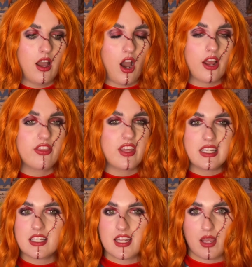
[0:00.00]
I
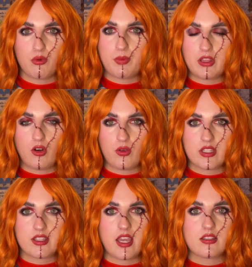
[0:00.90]
think today will be the
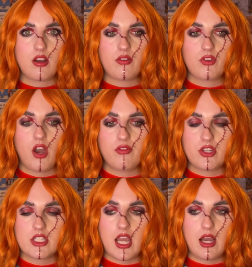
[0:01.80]
longest case I've
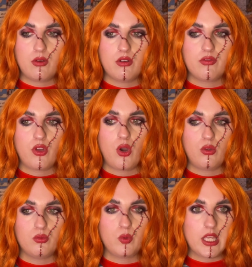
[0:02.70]
covered out of the
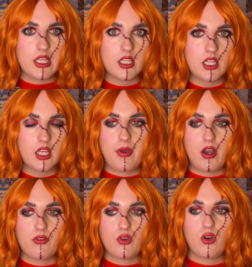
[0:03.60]
whole week.
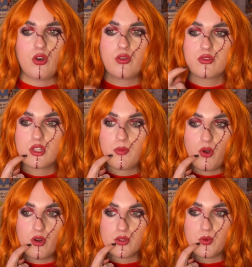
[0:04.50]

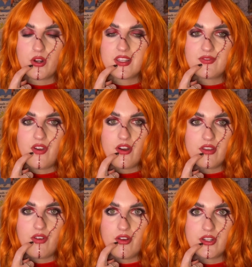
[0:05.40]
Tomorrow's one is
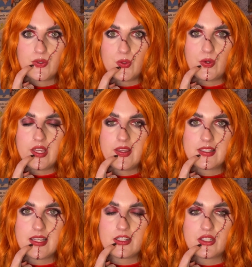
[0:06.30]
very, very short. It
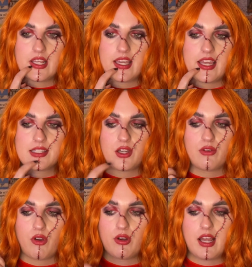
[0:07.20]
is actually a case that I
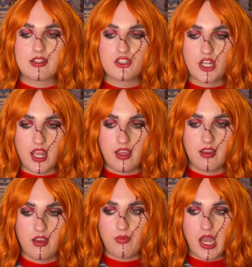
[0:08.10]
wrote last year
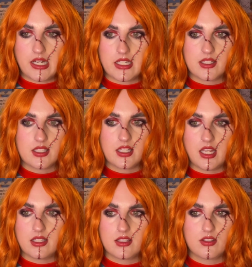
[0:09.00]
and it's
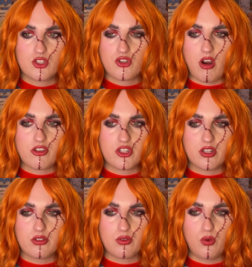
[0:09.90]

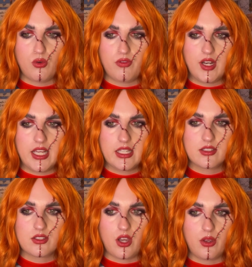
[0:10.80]
structured awfully.
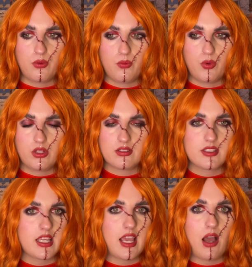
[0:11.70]
So we'll
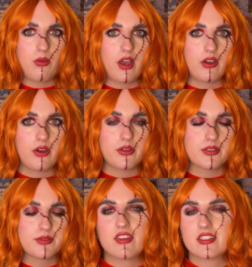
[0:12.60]
see how that
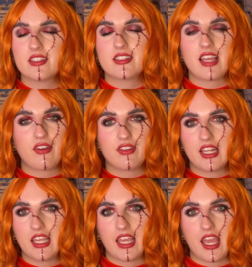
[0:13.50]
goes. This is
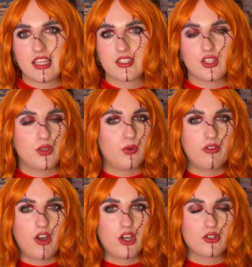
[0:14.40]
definitely a case that you will
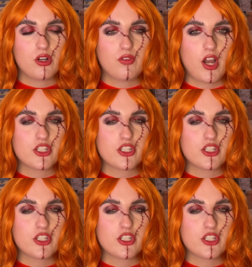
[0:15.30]
have heard of.